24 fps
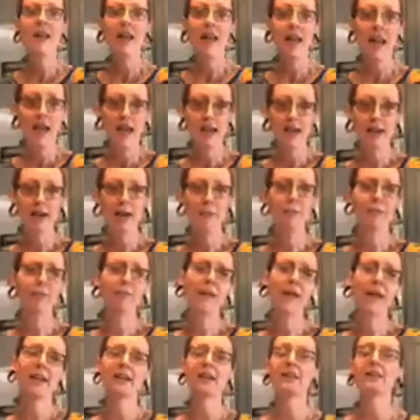Add up the
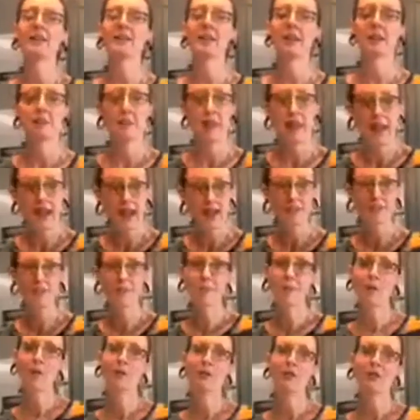magnesium, add up the
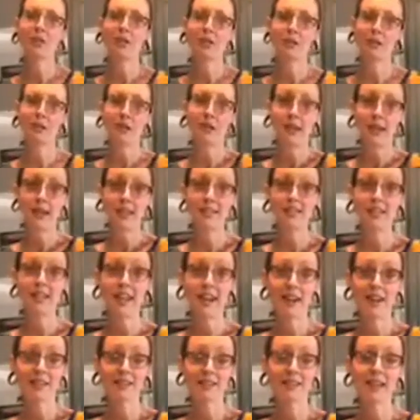protein. It
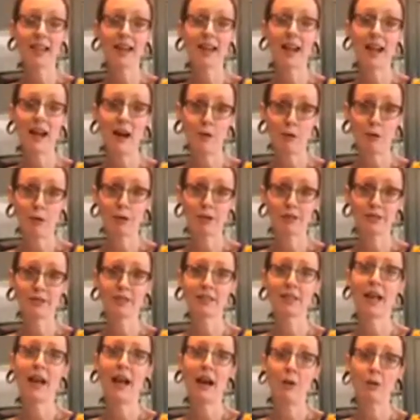takes hours
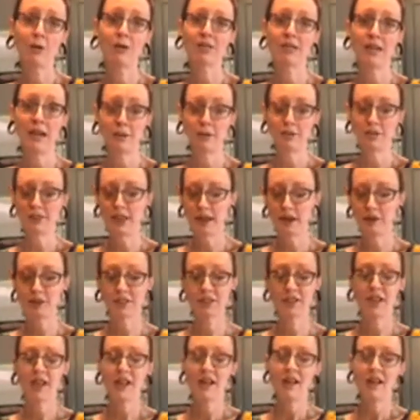and hours and hours.